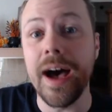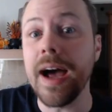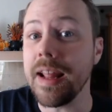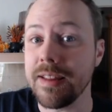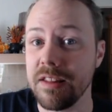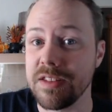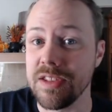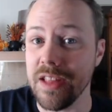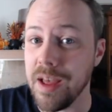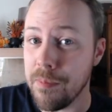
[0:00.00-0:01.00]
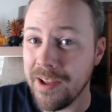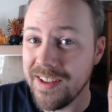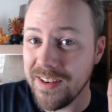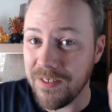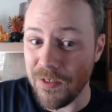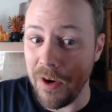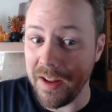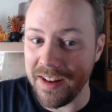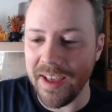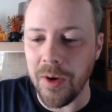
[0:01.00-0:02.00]
I need to listen to them
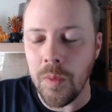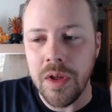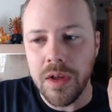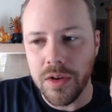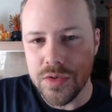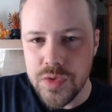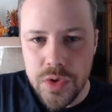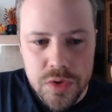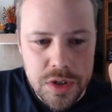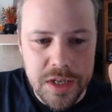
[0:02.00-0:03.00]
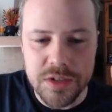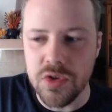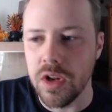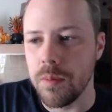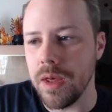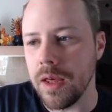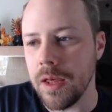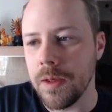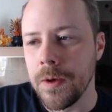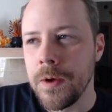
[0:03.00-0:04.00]
right now. Because usually it's going to be...